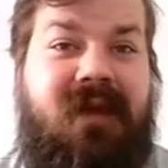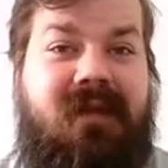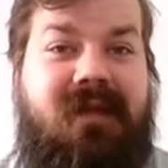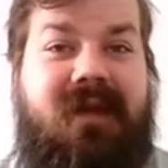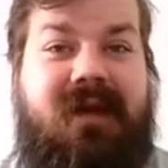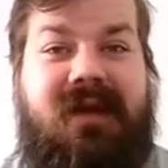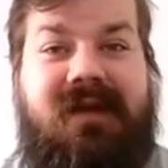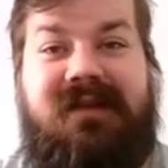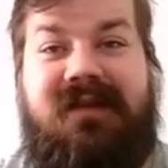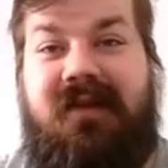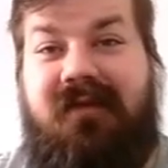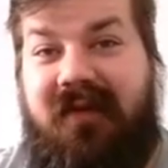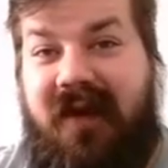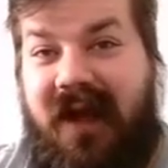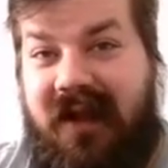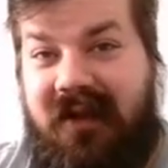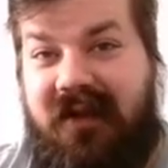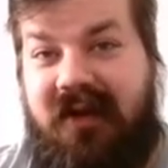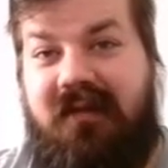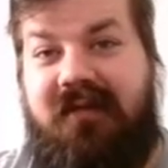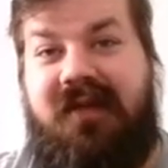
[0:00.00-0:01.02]
That is, the
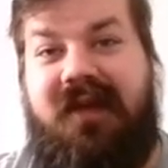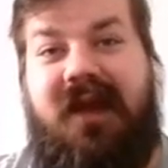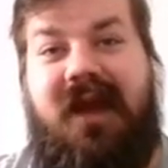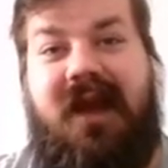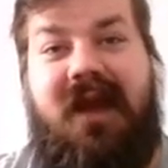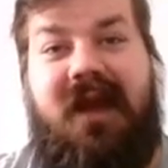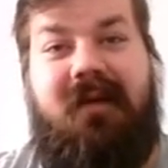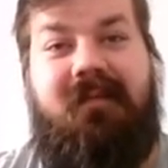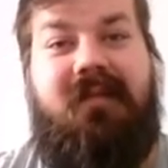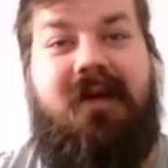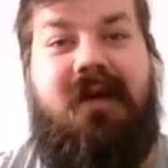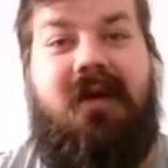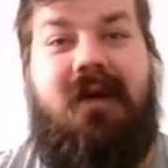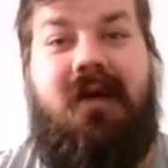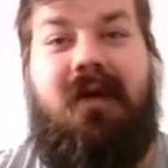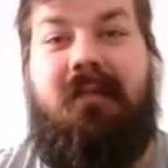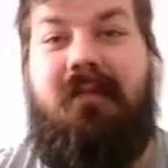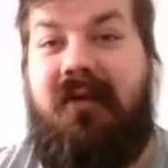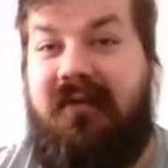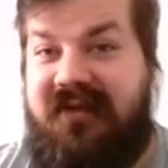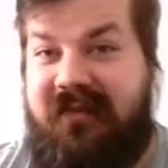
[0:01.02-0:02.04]
value of the game,
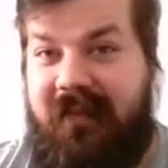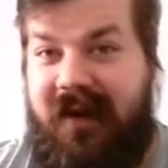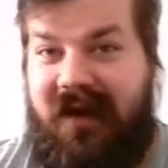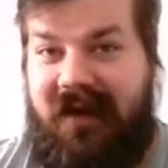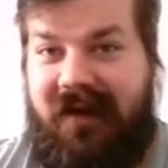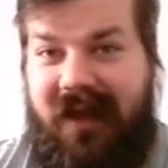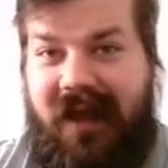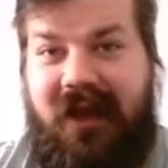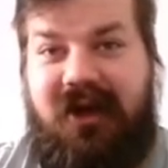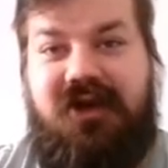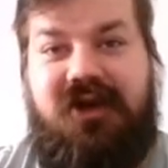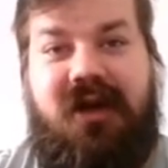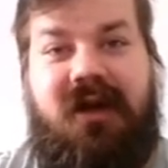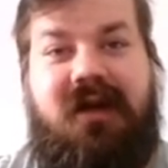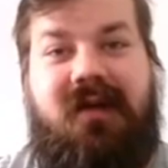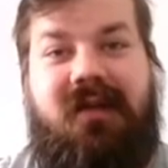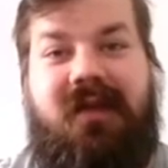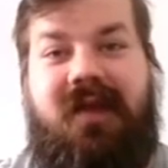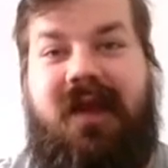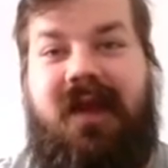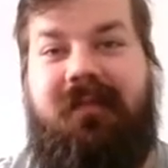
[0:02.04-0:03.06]
uh, moves by
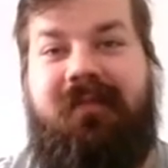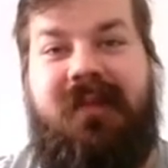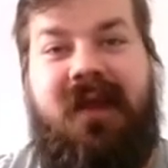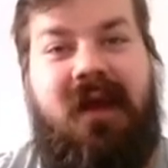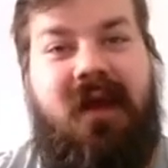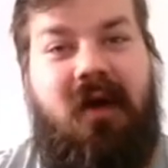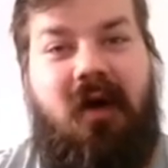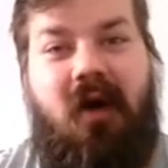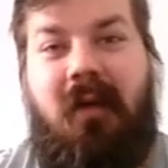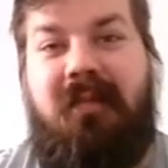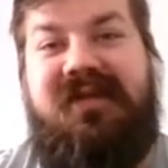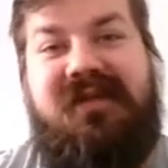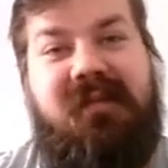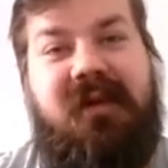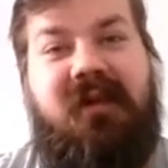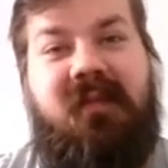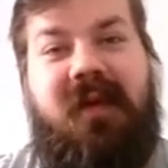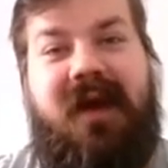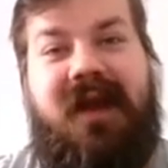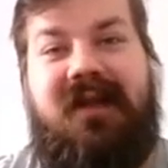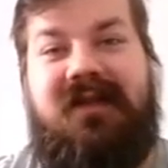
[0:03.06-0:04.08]
nature, the
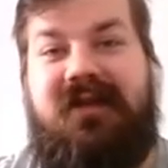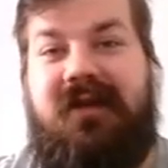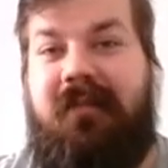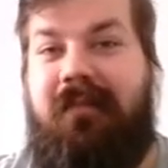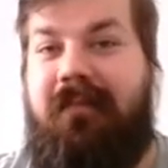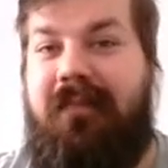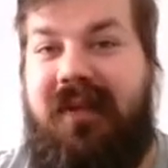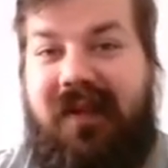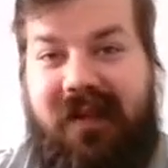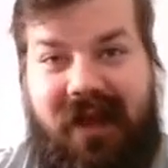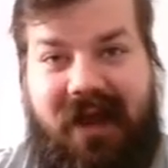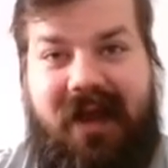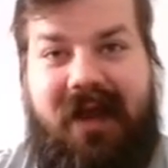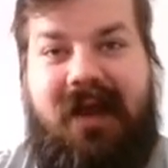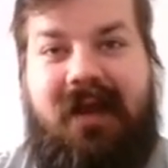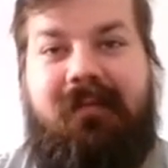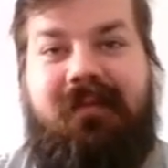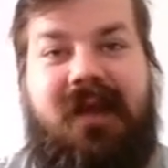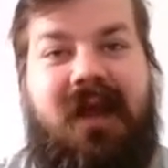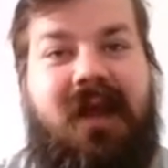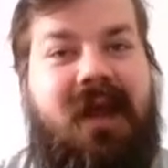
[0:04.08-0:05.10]
optimal way to
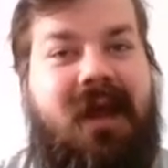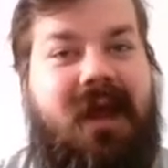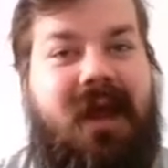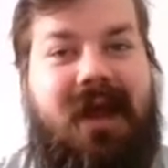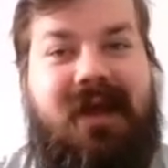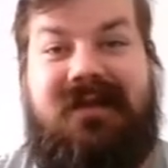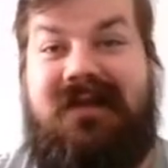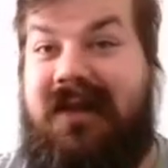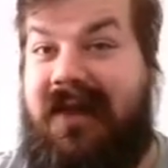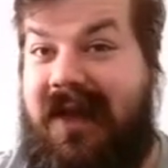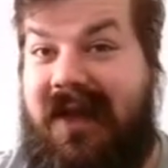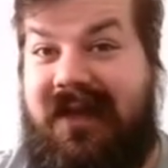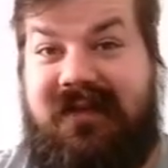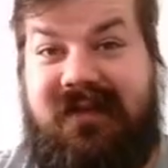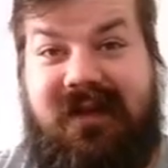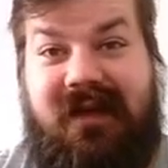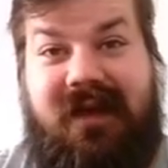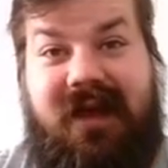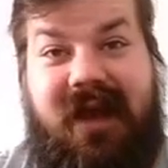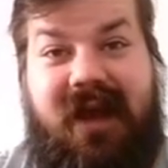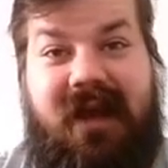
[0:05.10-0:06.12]
play a
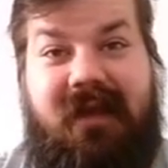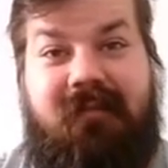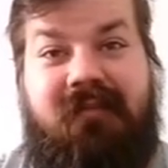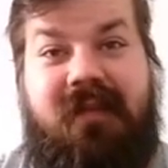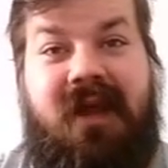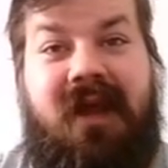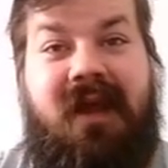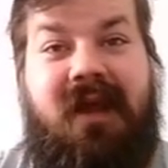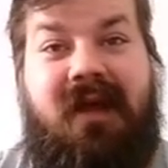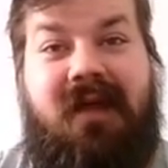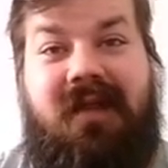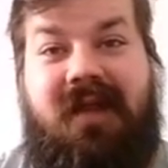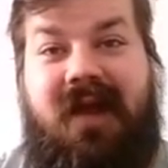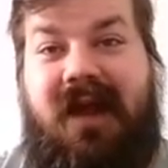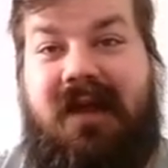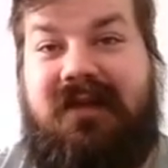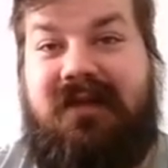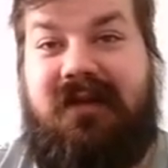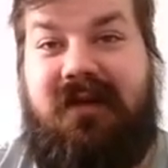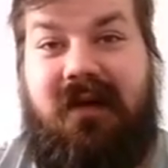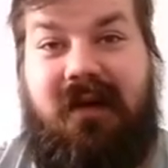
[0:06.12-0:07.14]
stochastic game,
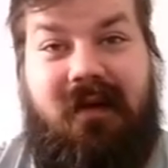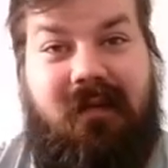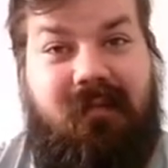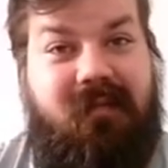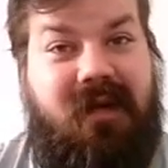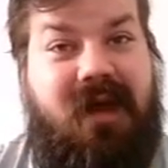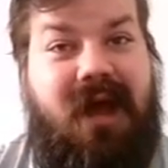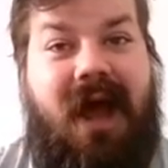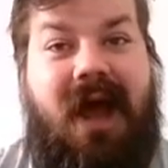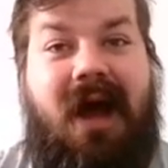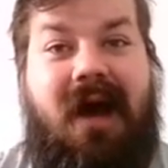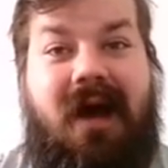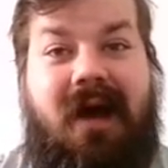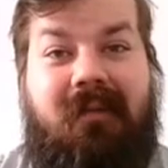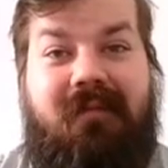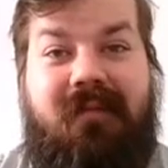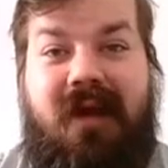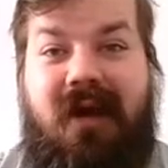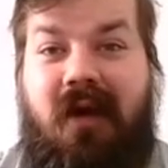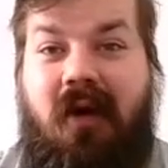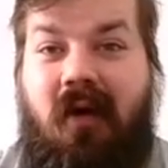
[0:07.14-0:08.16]
that
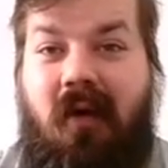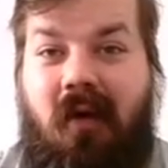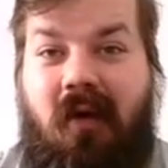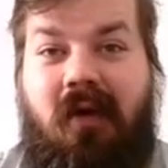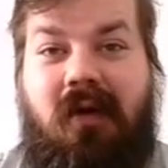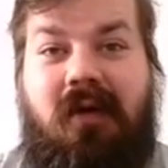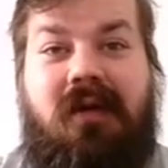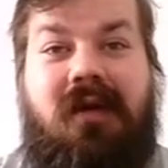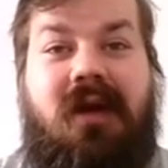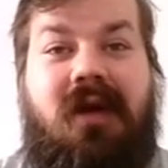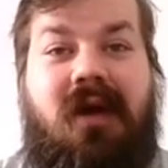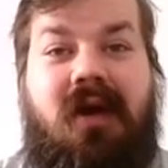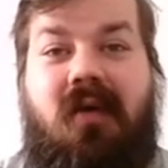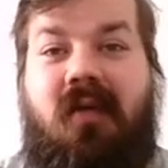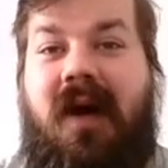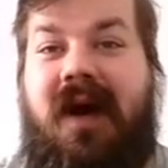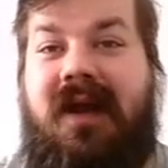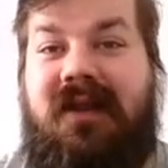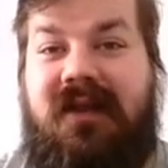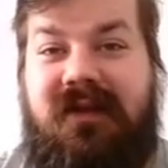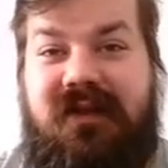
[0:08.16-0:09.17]
are all
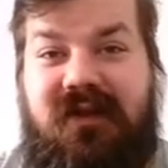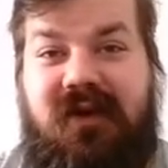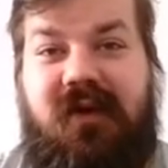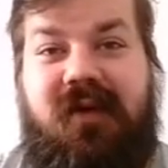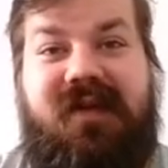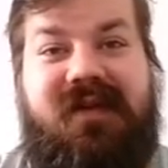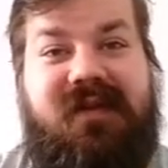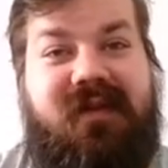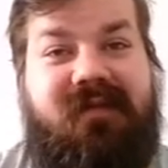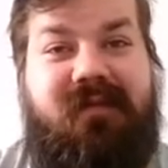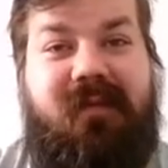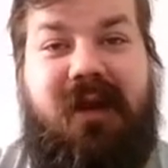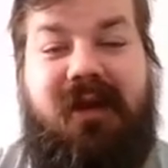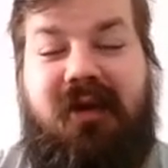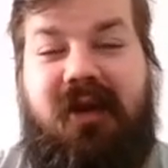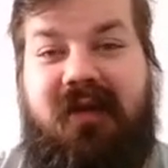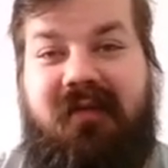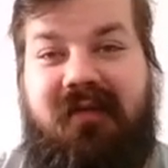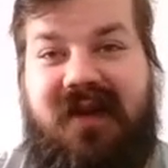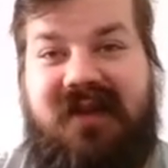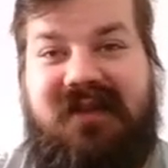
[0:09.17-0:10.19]
quite intuitive when
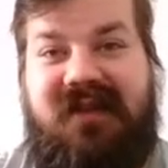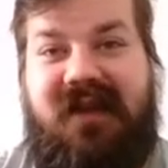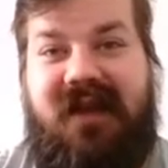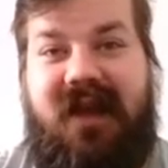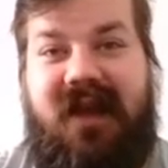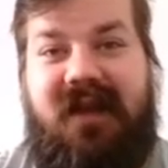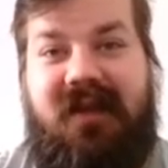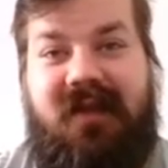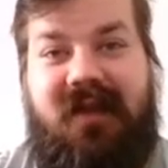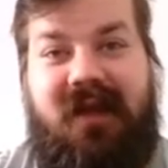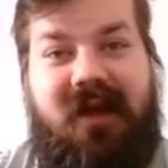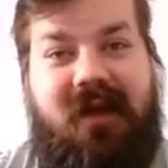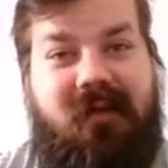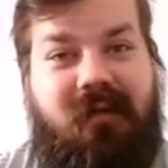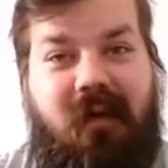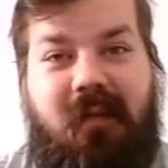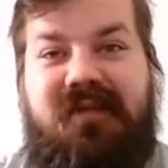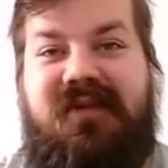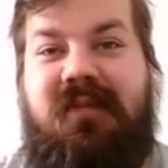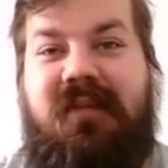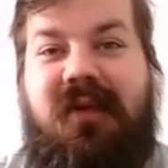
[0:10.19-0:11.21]
you investigate the
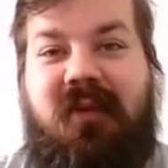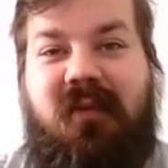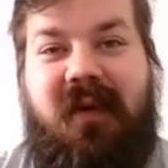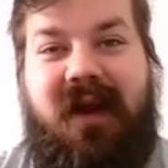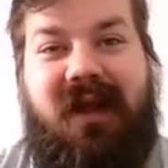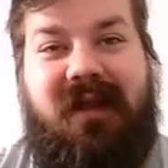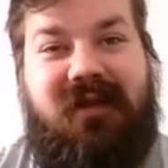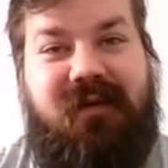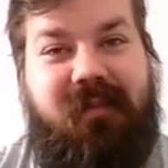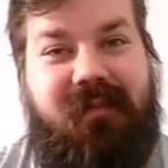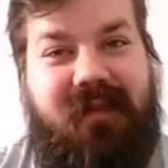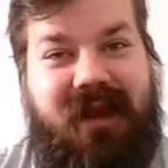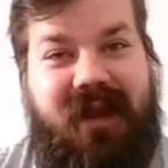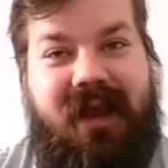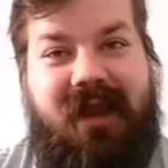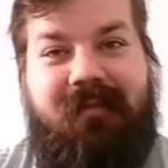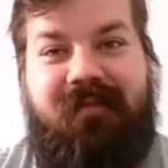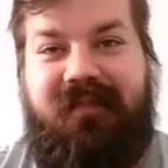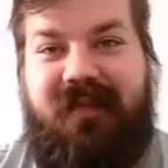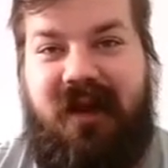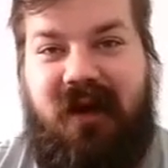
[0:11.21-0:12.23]
optimal way to
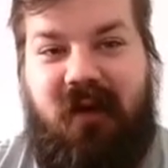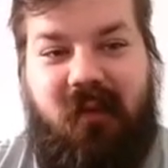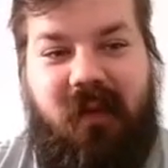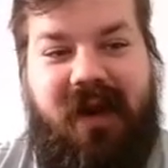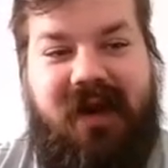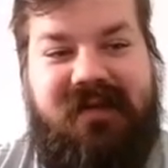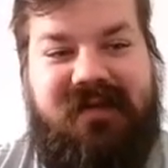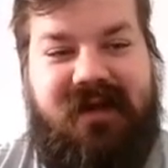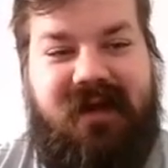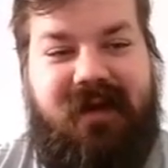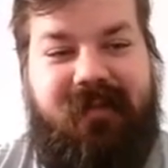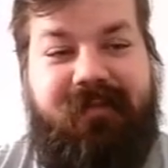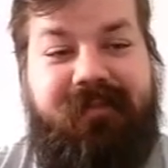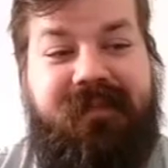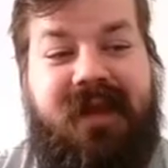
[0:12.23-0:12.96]
play Quasar.